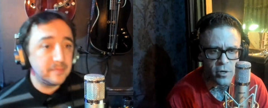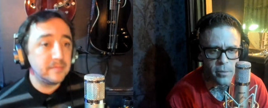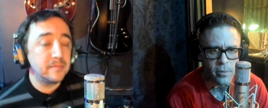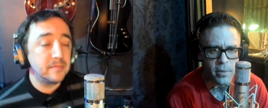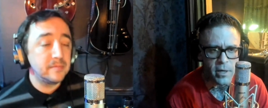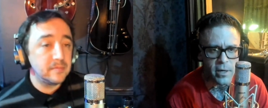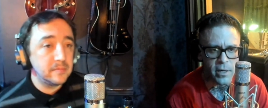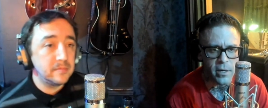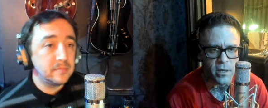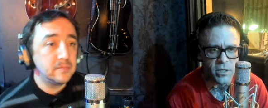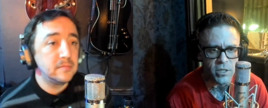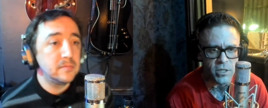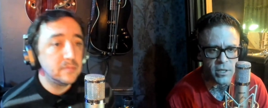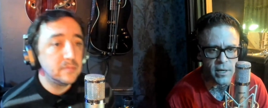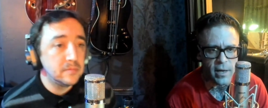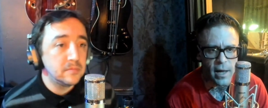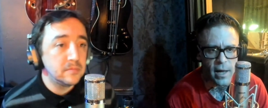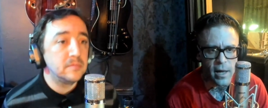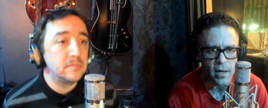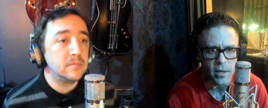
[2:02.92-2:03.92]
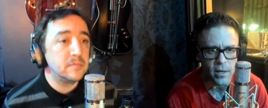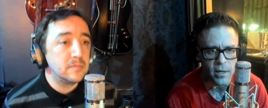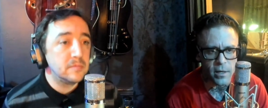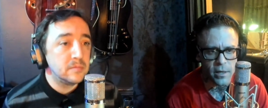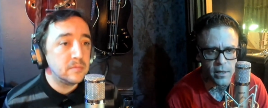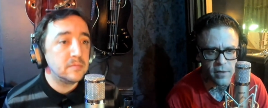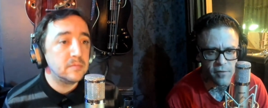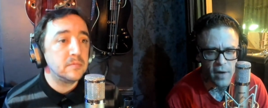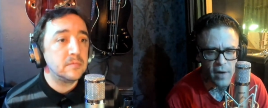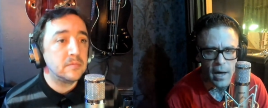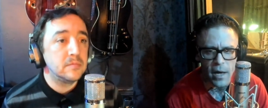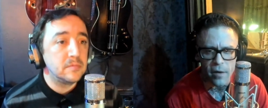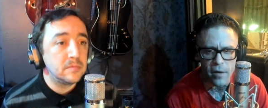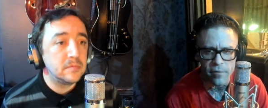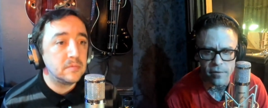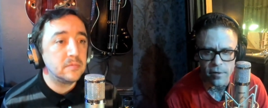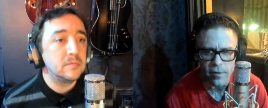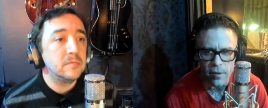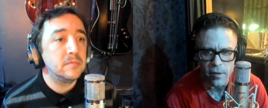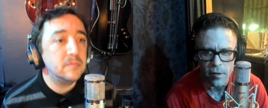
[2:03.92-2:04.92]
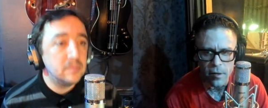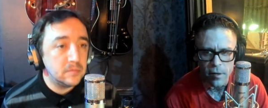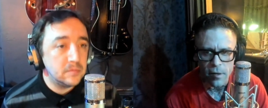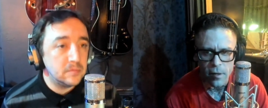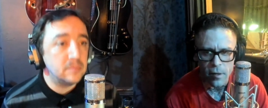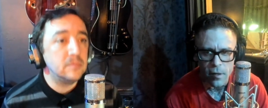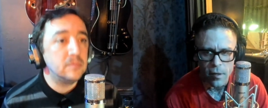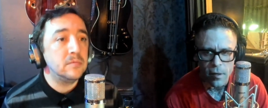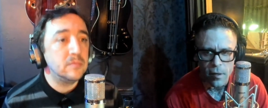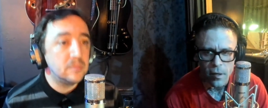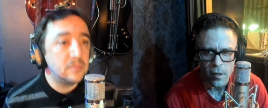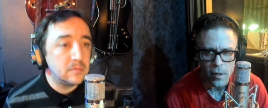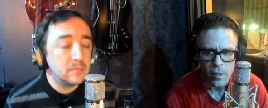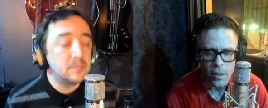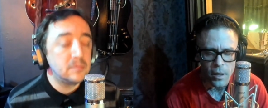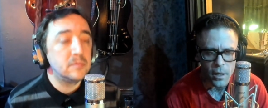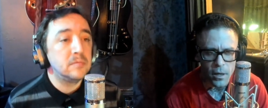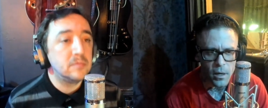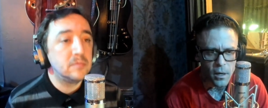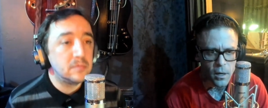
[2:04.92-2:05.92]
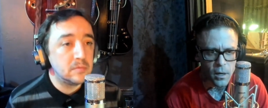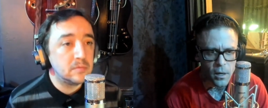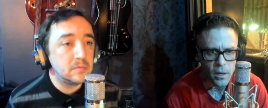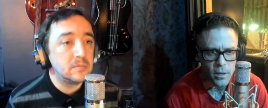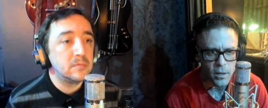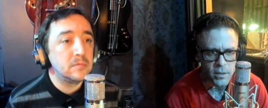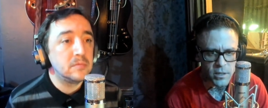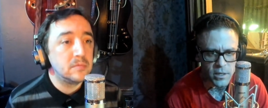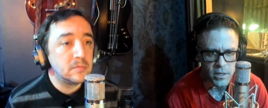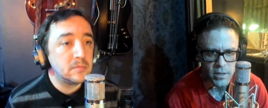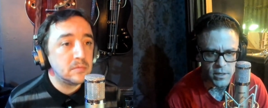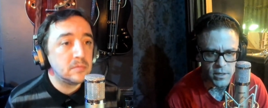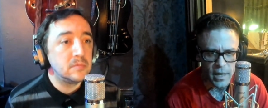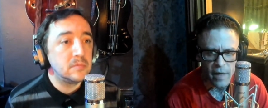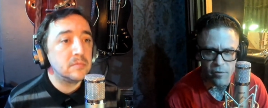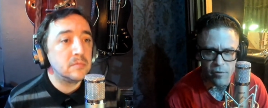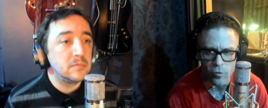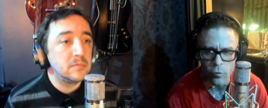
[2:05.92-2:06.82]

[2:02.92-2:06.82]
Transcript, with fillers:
Speaker 1: streaming is an uh, evolved mm-hmm. uh, is, is, an